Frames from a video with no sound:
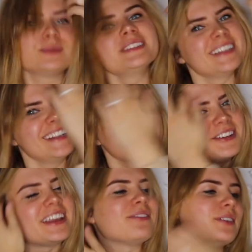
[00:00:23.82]
we're just gonna
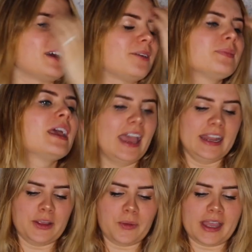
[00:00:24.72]
ignore that for now.
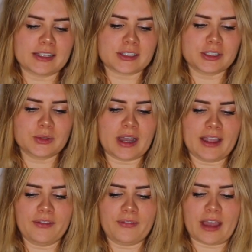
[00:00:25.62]
Anyways, so
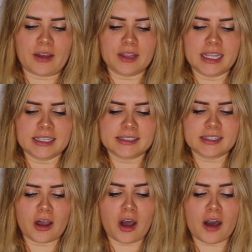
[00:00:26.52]
I found this
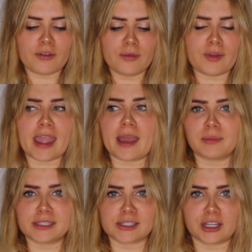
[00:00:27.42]
off of
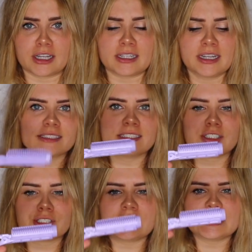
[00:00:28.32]
Amazon,
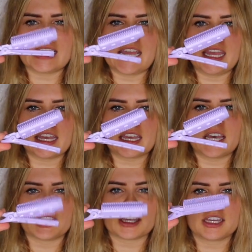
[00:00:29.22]
literally like
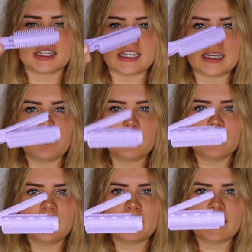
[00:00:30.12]
a clip.
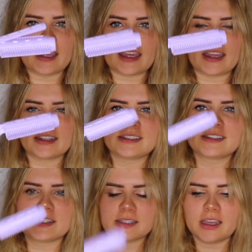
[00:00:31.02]

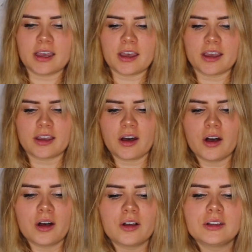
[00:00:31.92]
It's
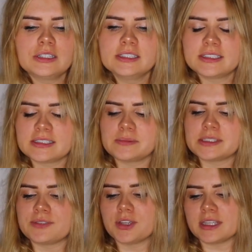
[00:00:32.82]
called
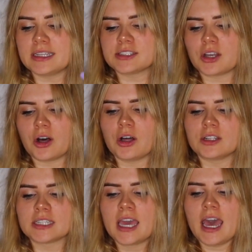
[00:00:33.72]

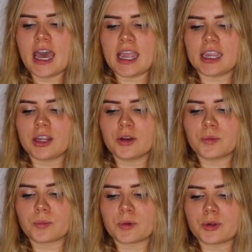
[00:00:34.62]
a
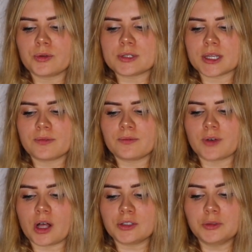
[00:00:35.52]
hair root
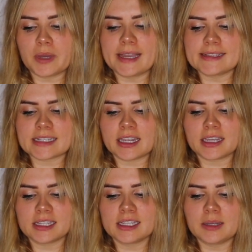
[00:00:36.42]
volumizing
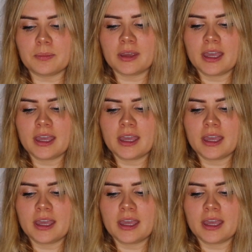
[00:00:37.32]
clip.